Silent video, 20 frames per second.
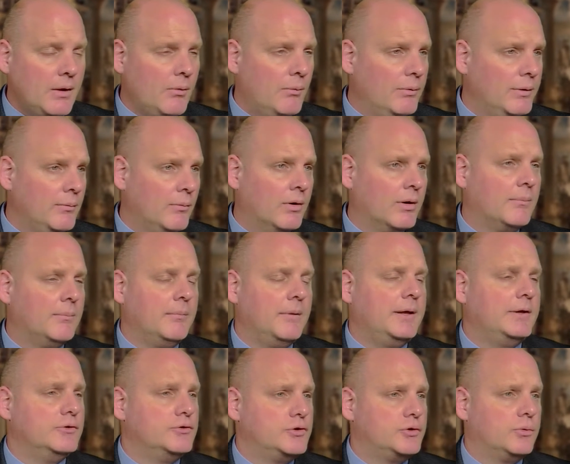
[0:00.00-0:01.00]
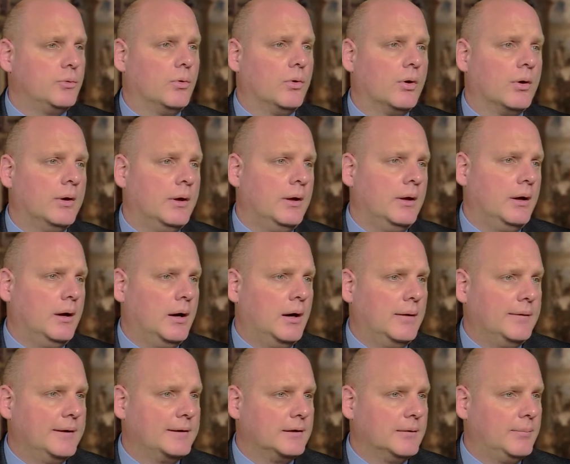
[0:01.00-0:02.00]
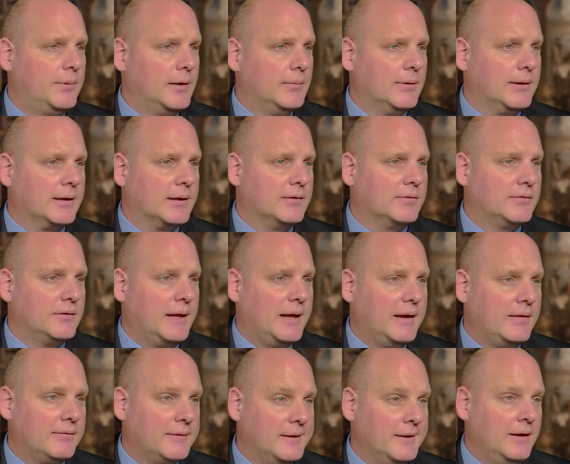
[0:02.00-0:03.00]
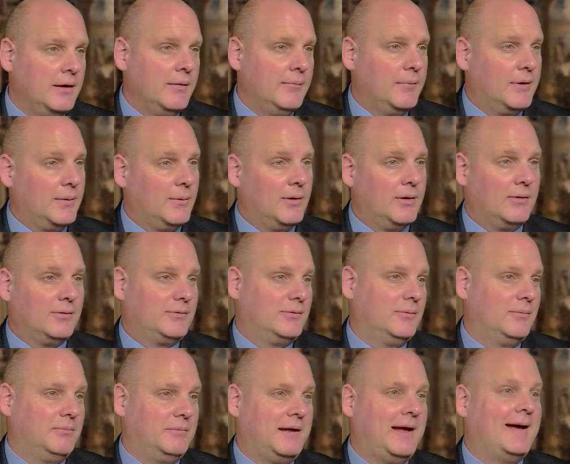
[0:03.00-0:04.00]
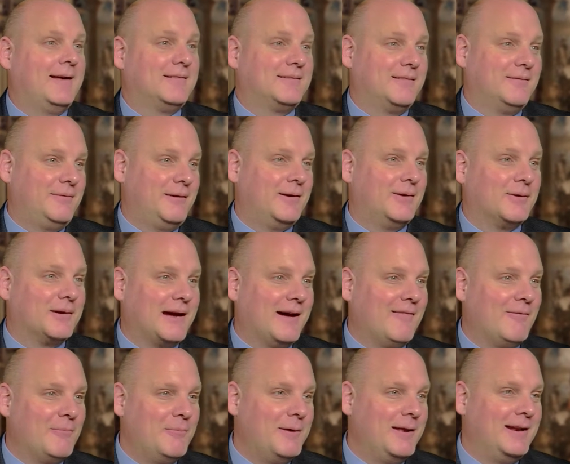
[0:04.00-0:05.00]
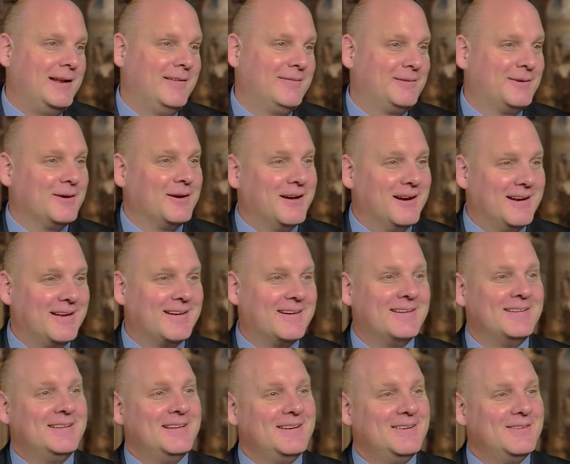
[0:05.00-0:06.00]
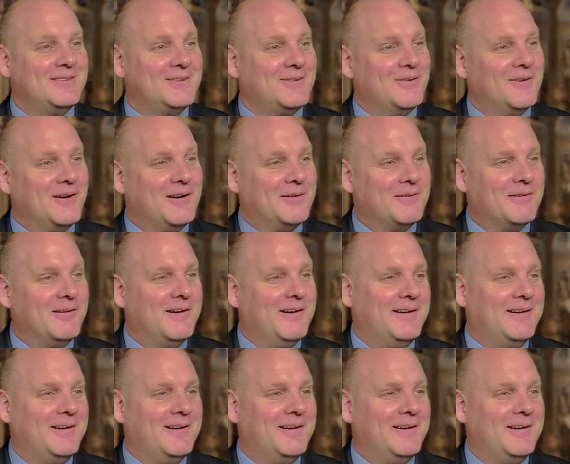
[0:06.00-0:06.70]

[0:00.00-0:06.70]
we want to ensure that the public is safe. But I would also ask the federal government if they're going to continue to